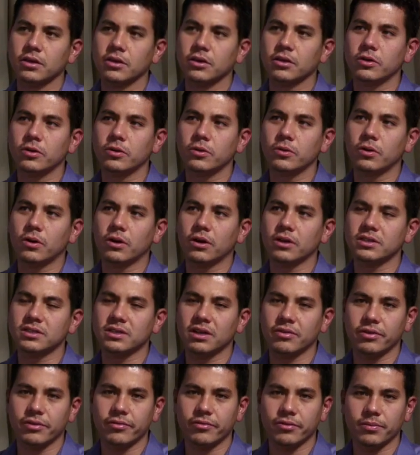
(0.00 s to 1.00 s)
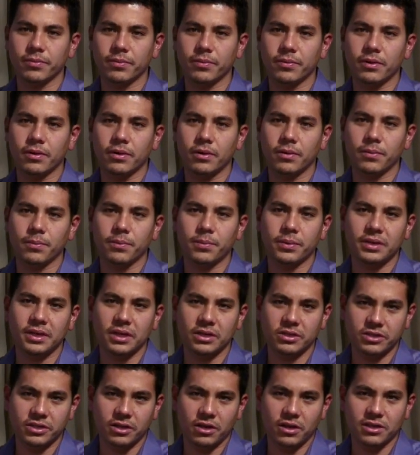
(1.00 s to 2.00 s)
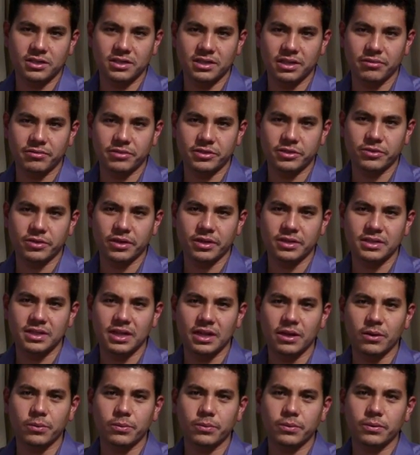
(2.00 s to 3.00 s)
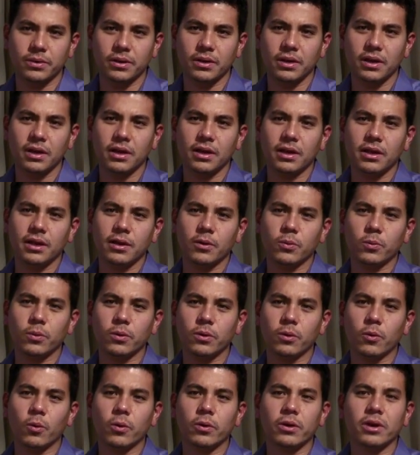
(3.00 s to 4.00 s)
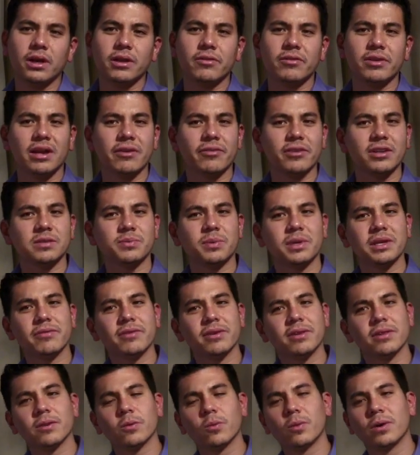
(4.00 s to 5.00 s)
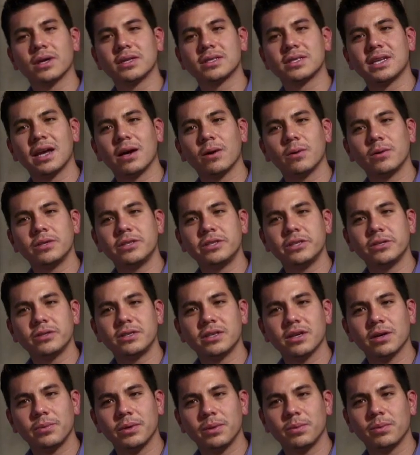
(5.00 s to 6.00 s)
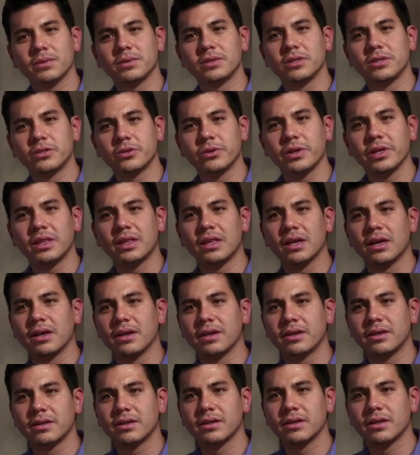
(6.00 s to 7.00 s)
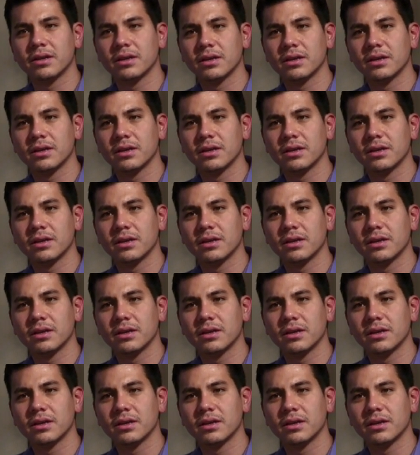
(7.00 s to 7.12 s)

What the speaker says: who are suffering from potentially oxidative stress? Or not even Africans, but even in the West, how would you tell people to treat that?